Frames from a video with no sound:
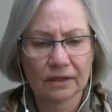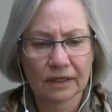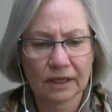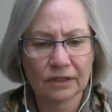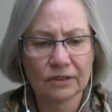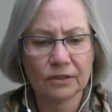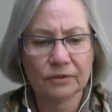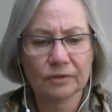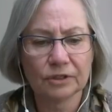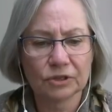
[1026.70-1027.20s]

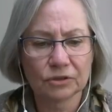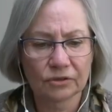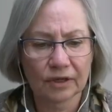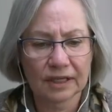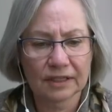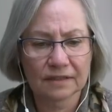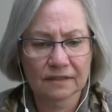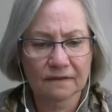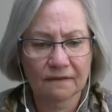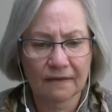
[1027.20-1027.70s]
can you
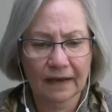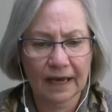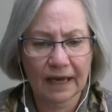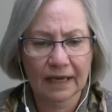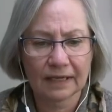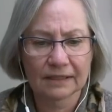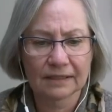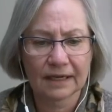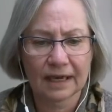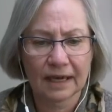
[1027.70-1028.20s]
address
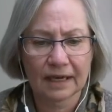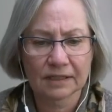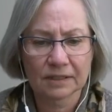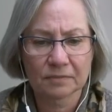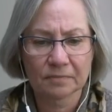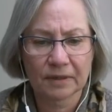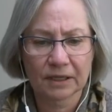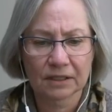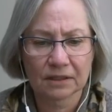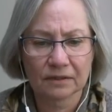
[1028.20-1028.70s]
that
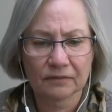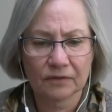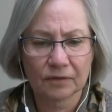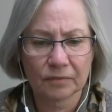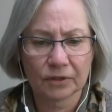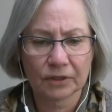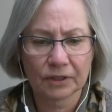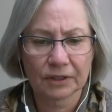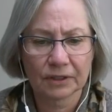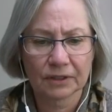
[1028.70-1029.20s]
aspect of the
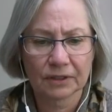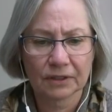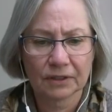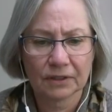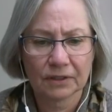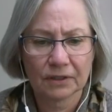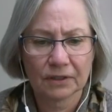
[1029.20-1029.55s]
book?